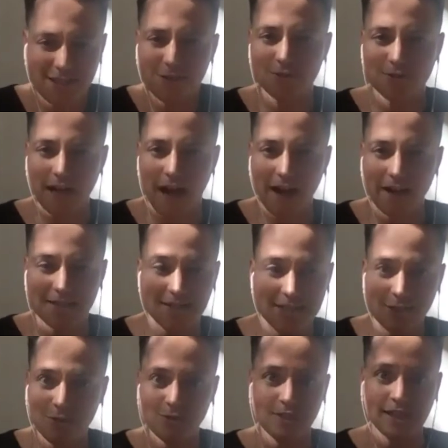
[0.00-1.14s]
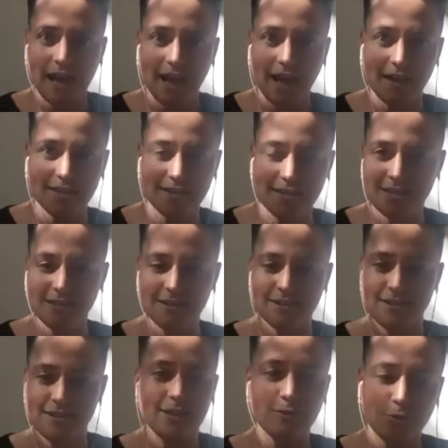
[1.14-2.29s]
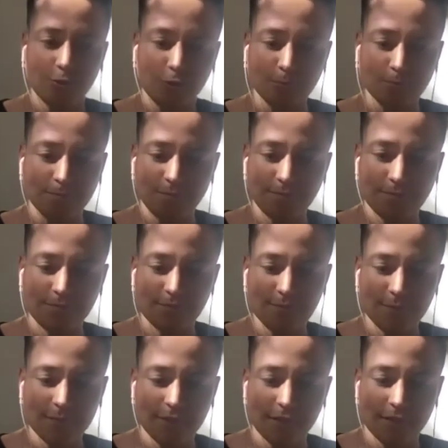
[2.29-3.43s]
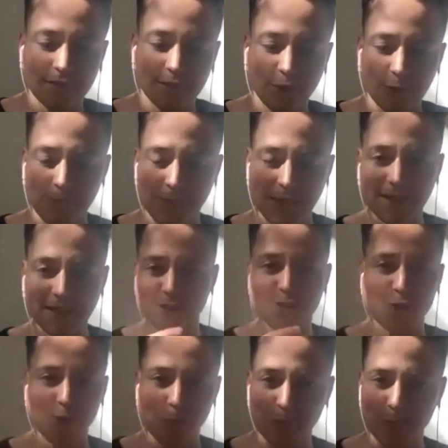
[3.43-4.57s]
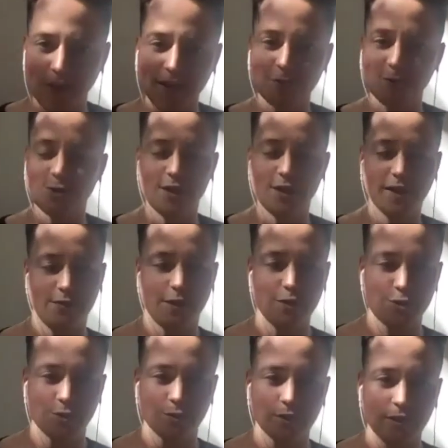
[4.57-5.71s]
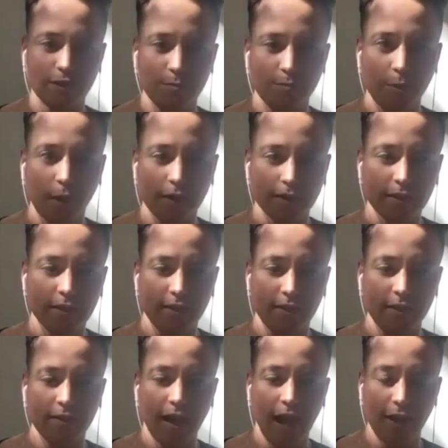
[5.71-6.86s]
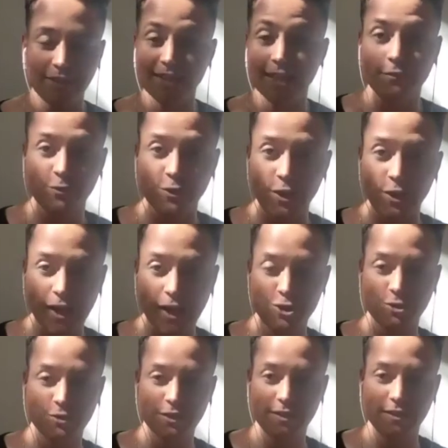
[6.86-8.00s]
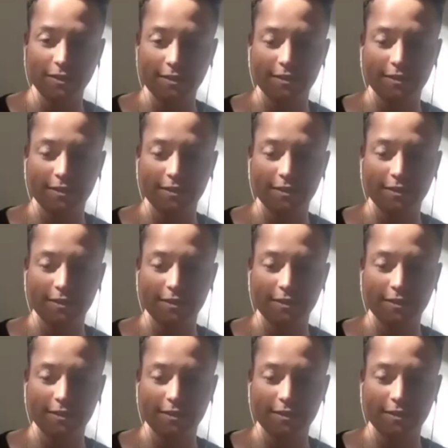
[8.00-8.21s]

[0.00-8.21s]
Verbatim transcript: die, still decay, still, you know, be consumed by everything eventually, but having never actually